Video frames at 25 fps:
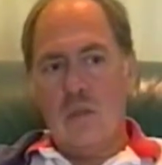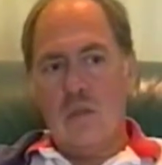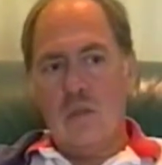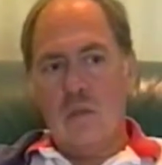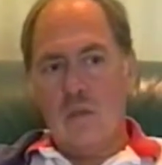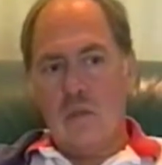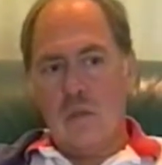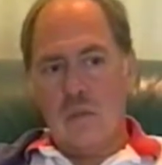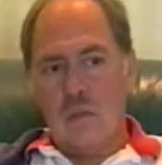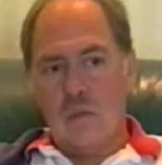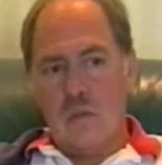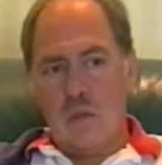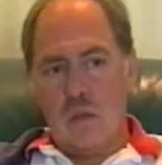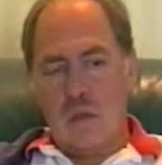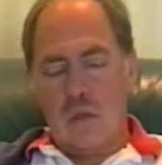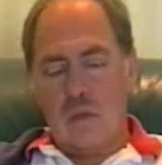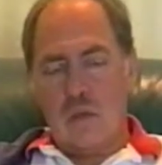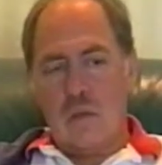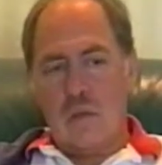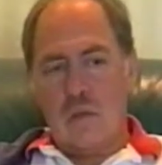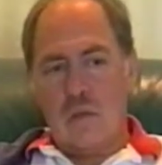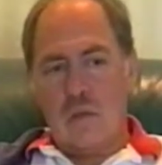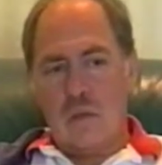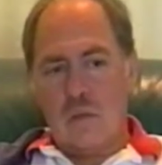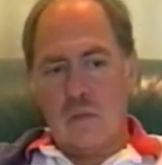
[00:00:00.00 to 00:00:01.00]
during my
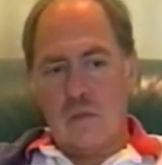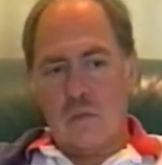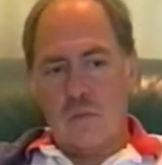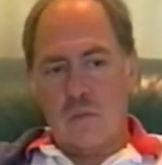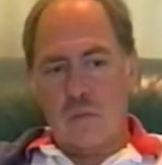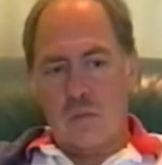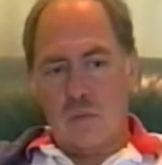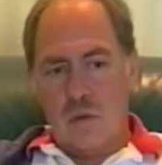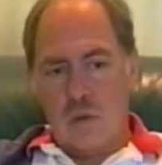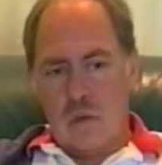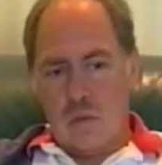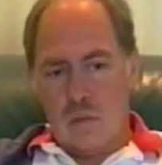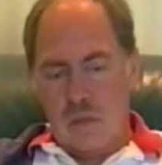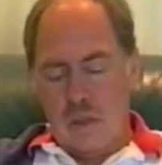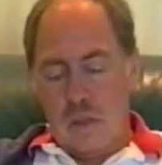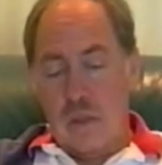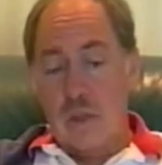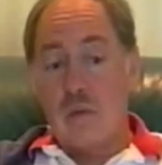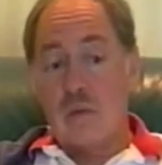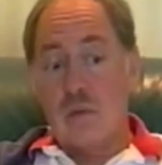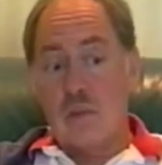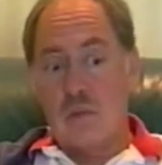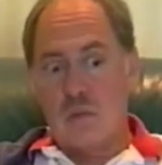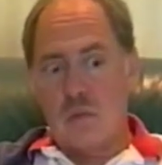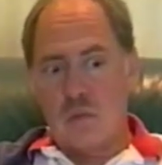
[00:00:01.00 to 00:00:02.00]
year as
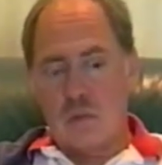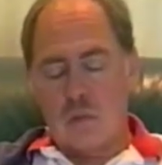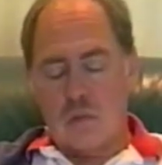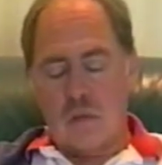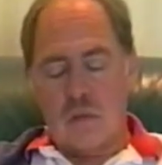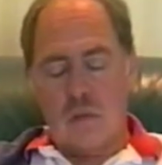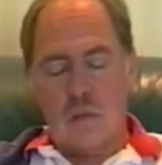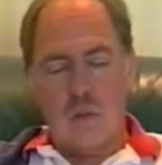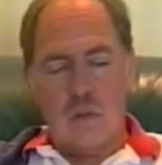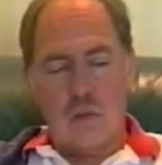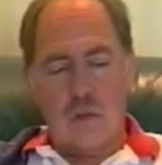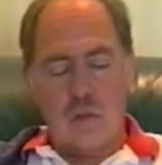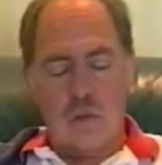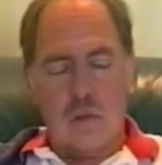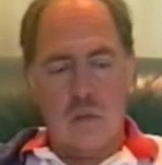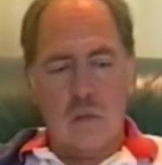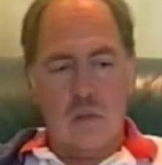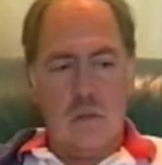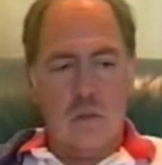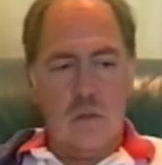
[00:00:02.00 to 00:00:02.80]
president